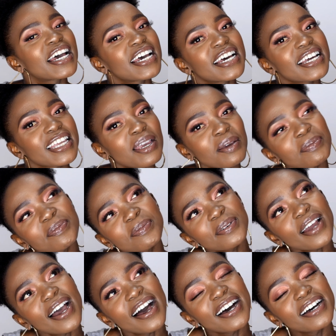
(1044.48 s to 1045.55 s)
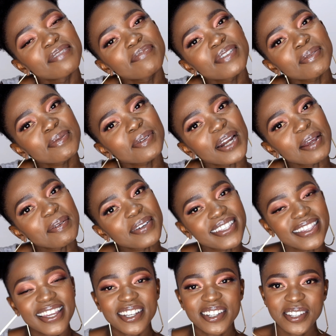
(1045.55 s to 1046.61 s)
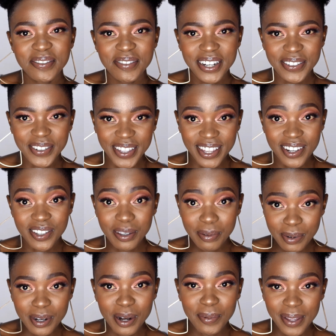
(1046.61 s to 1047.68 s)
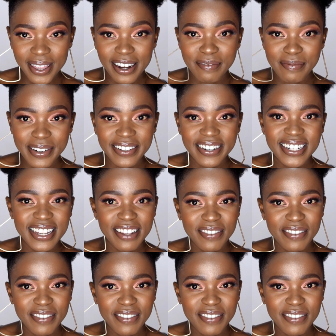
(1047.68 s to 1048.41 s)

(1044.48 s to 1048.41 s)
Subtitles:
keep subscribing. Thank you so much for the new subscriber that I've been receiving.